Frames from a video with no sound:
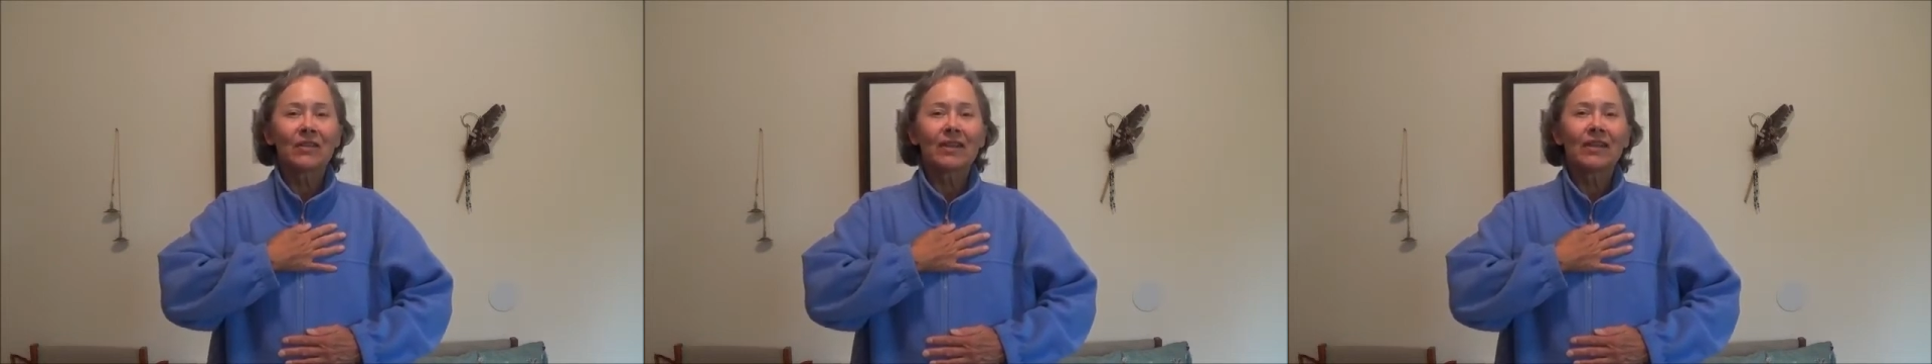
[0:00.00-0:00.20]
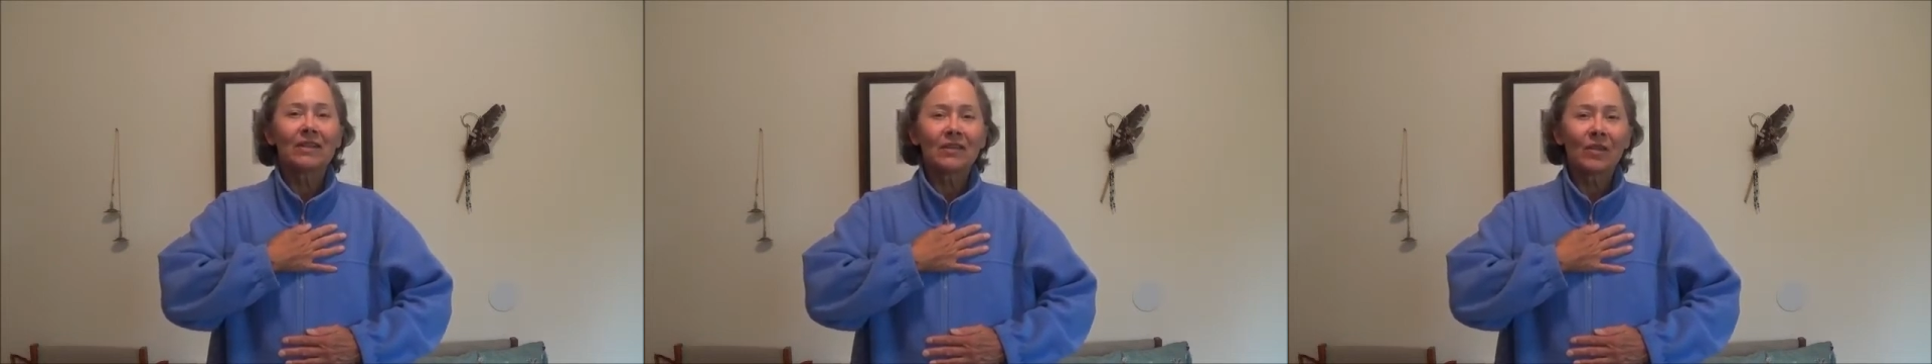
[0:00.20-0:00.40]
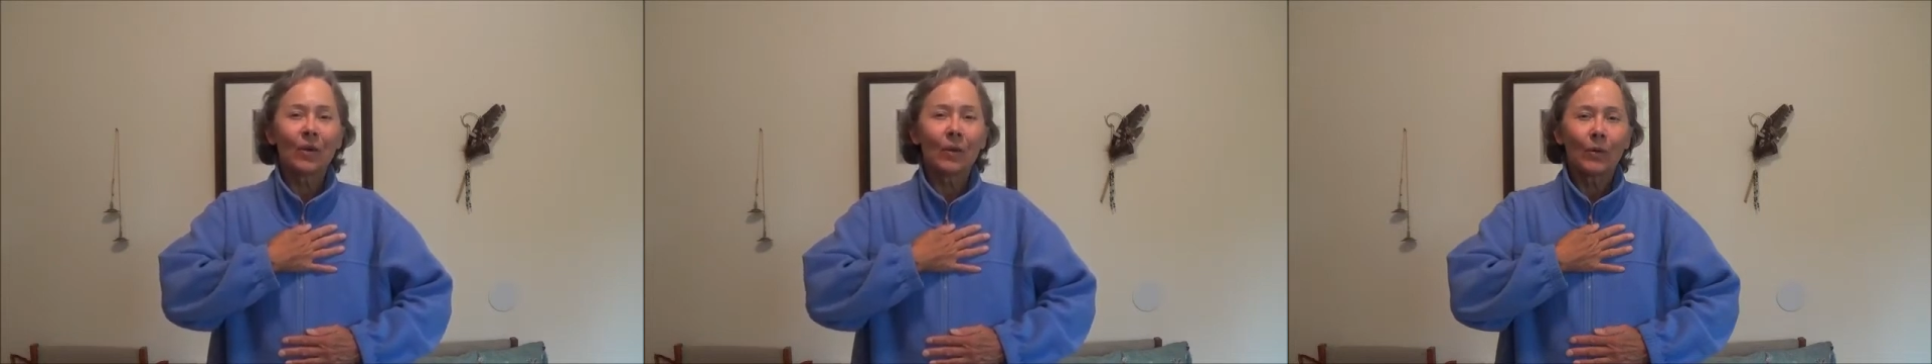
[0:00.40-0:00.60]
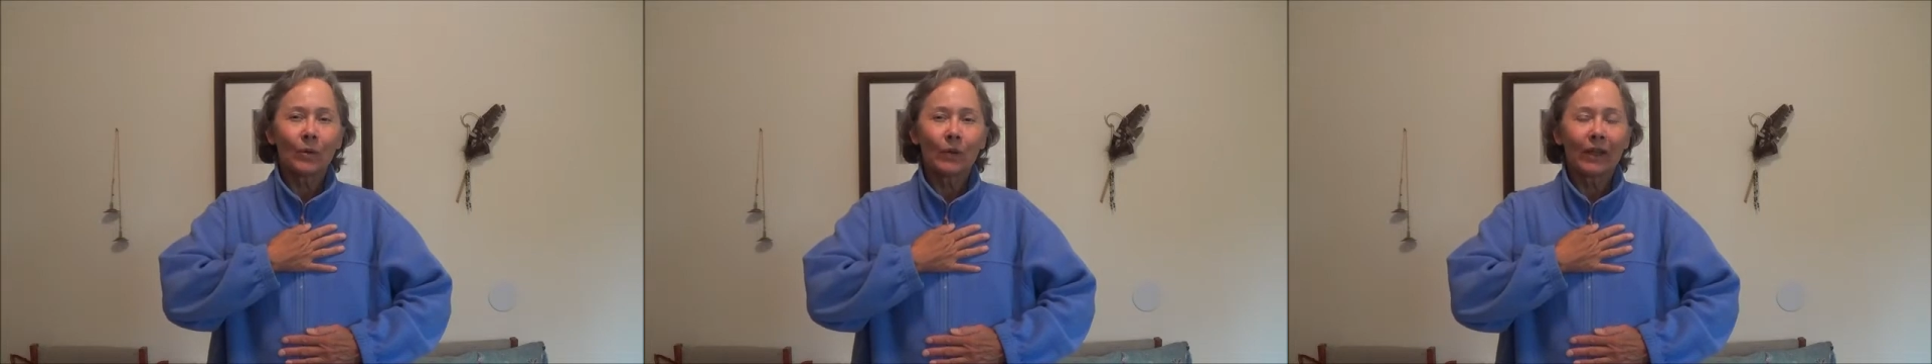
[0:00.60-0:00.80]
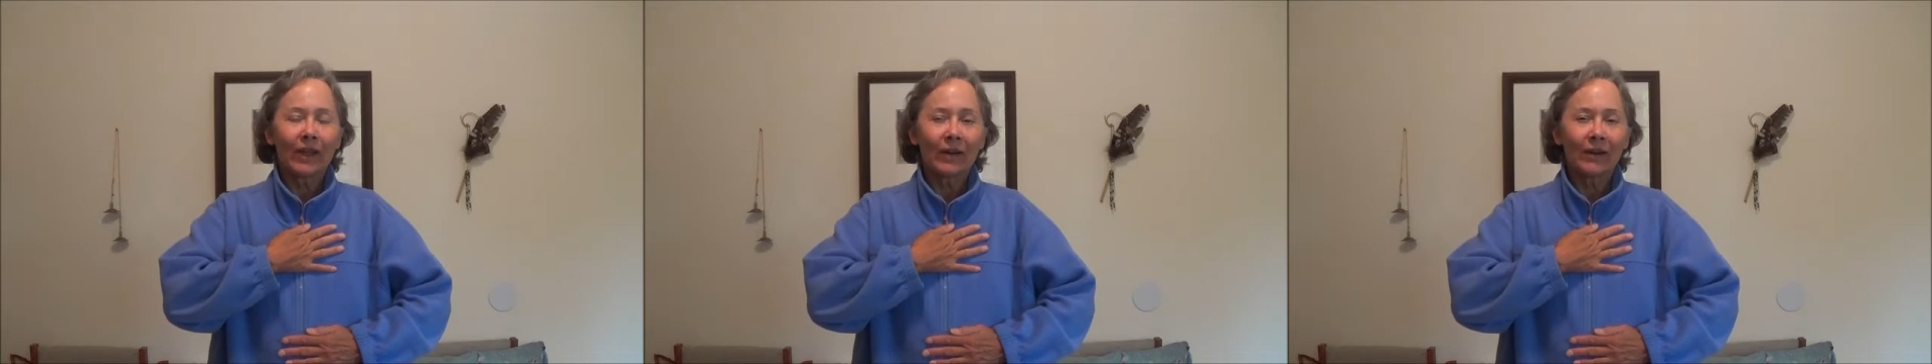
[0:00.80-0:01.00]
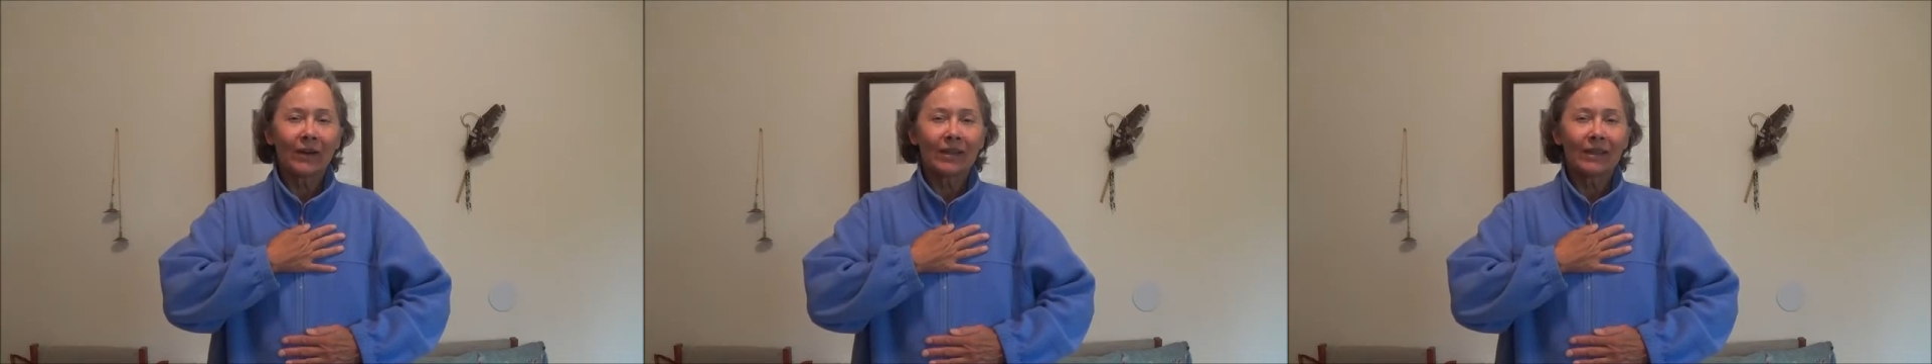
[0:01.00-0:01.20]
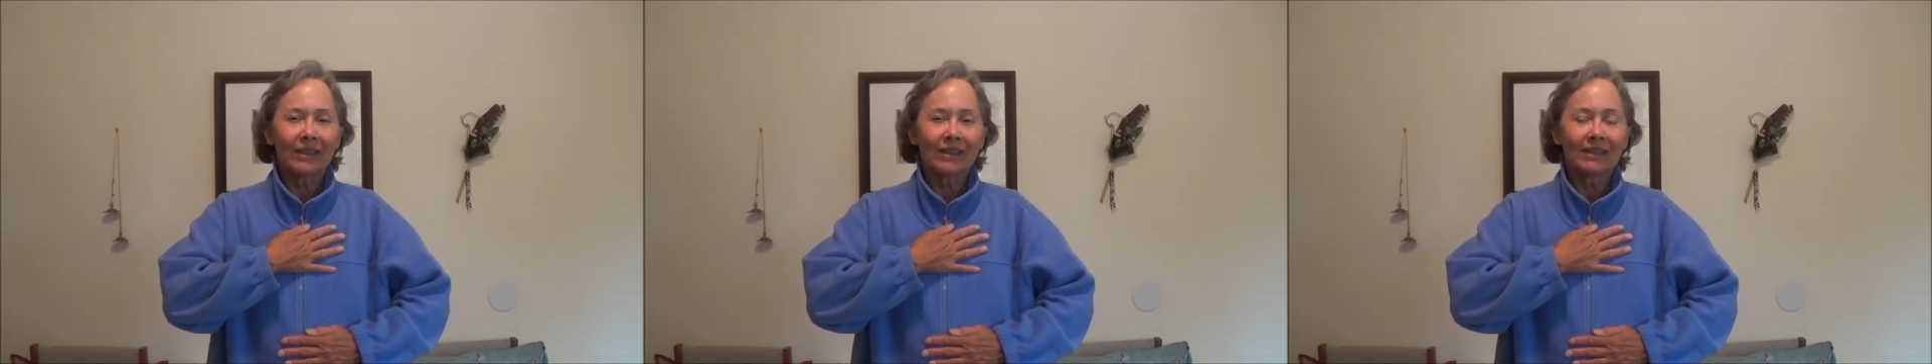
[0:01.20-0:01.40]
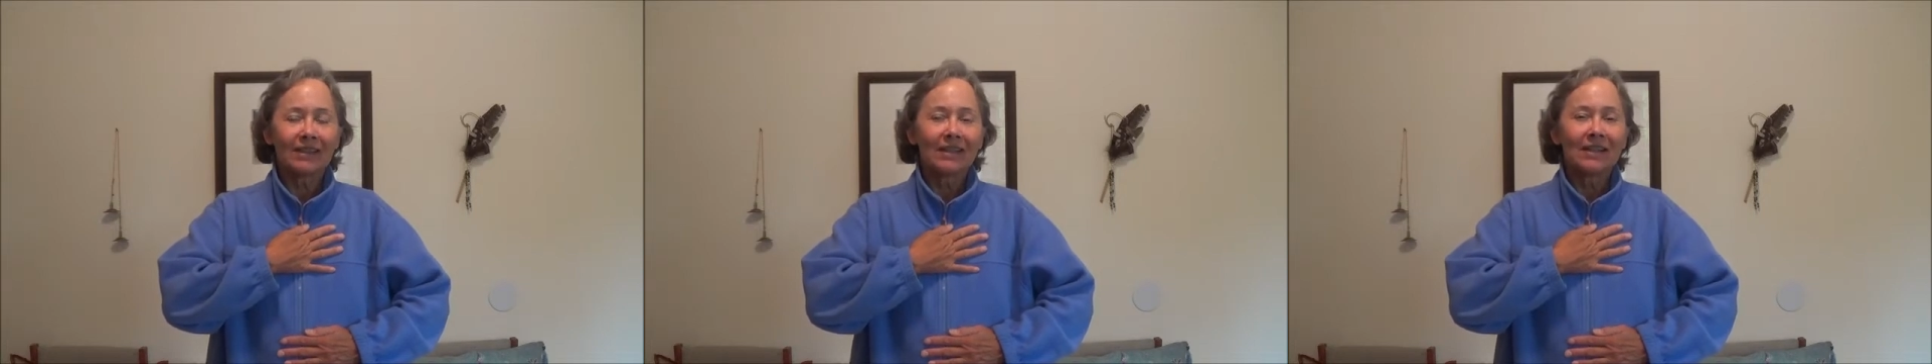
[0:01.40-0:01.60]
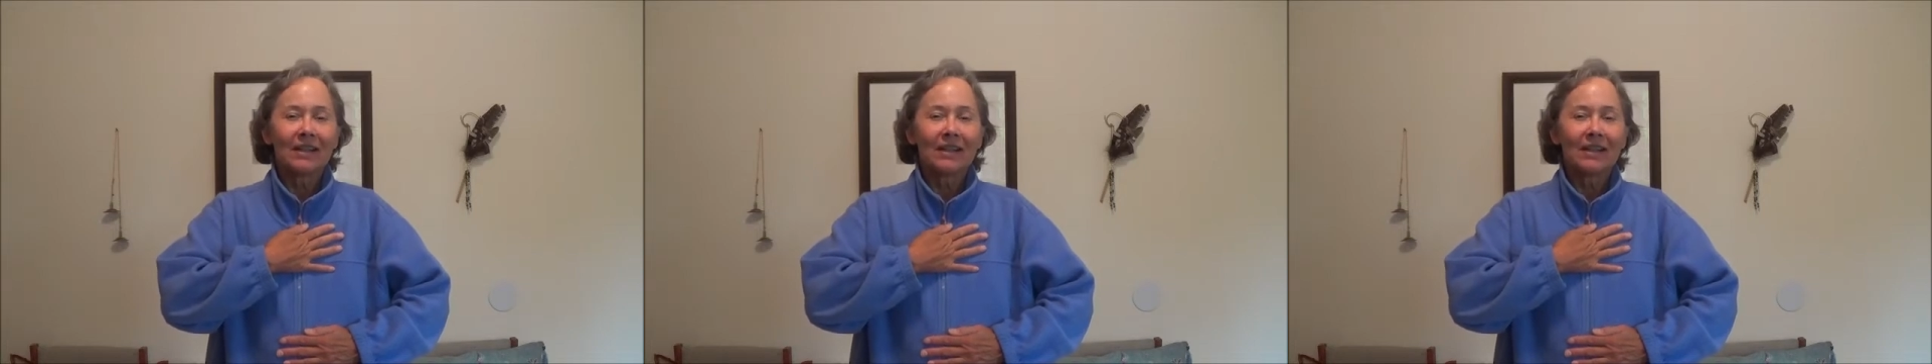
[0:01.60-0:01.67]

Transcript: this whole area